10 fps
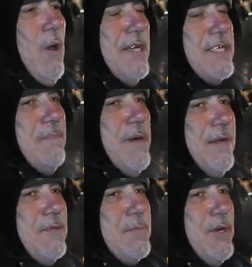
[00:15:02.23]
wasn't, but
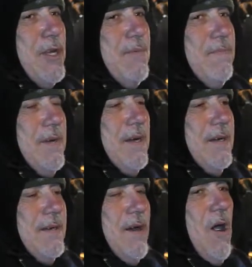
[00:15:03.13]
it was pretty
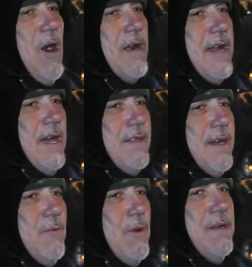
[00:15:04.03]
hard out
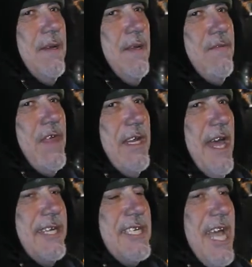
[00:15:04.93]
there. They
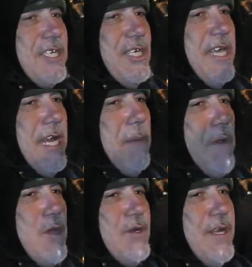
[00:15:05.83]
let us actually get up
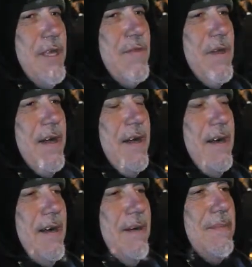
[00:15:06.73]
underneath
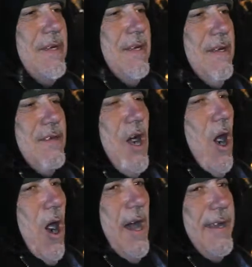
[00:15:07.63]
the
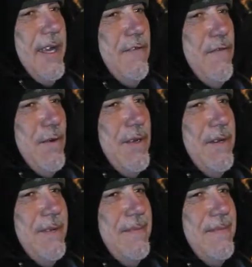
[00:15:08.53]
awning for
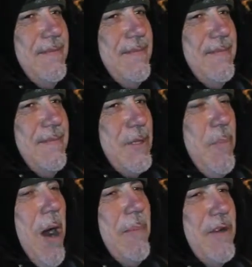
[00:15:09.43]
the
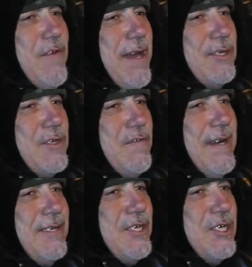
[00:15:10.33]
Department of Veterans
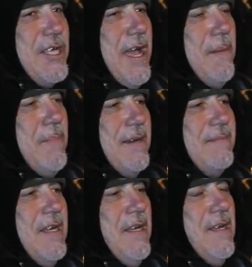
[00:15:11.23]
Affairs and stay up, but
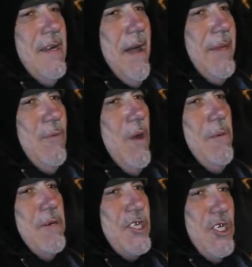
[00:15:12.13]
I mean we
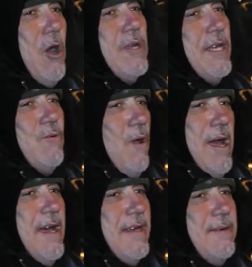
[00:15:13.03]
were soaking
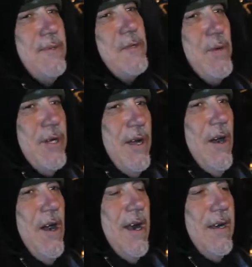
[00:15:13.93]
wet. It was pretty
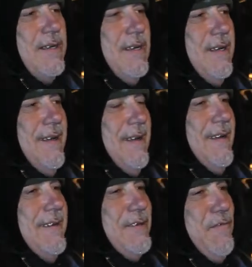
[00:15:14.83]
hard.
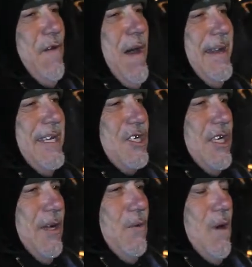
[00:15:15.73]
The funniest
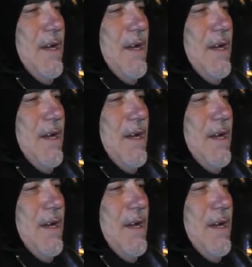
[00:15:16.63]
thing